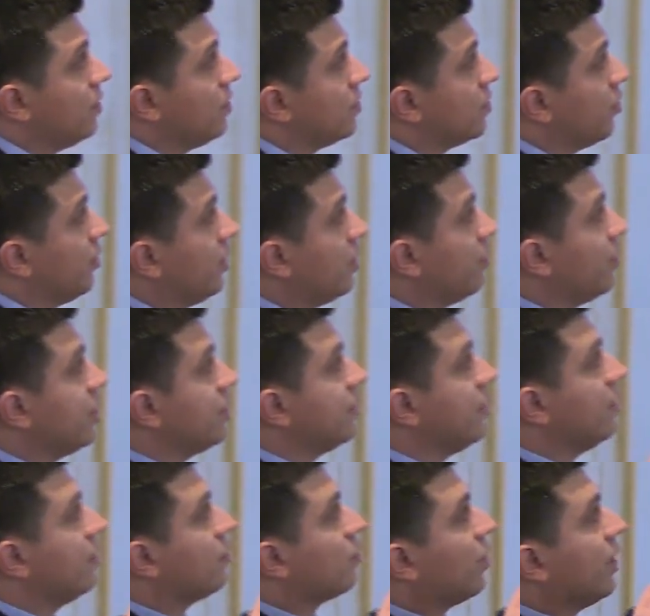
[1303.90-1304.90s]
so here we
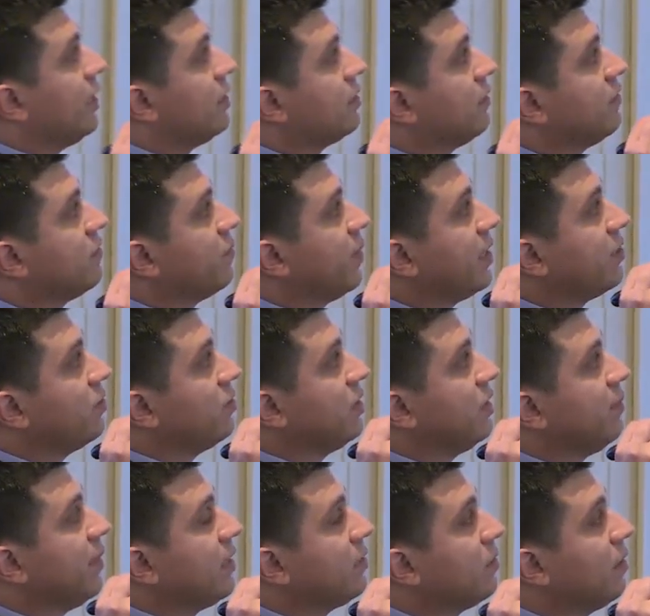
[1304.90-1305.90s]
see the rates of
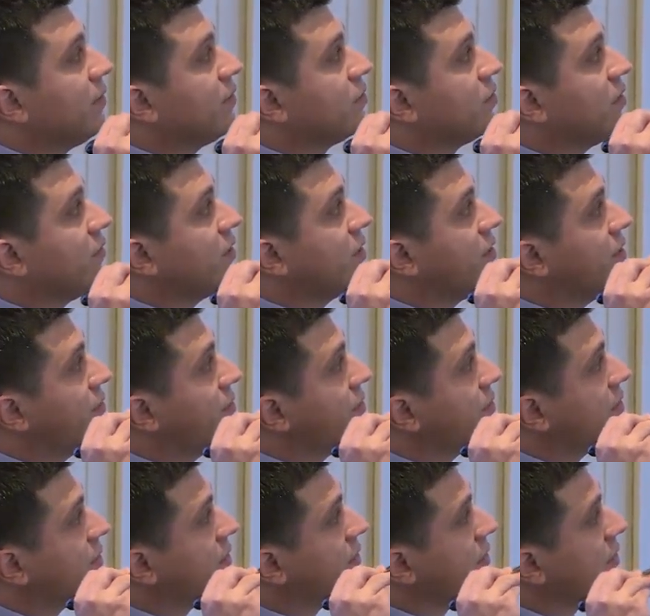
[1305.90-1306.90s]
specialty mental health service
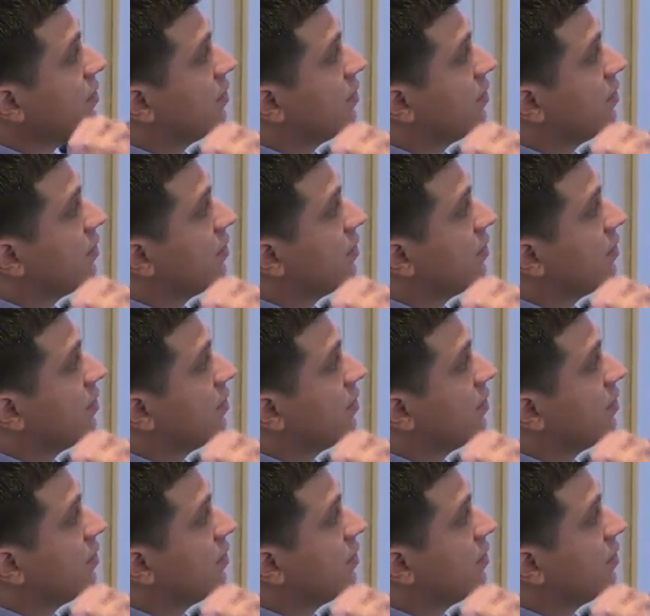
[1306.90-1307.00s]
use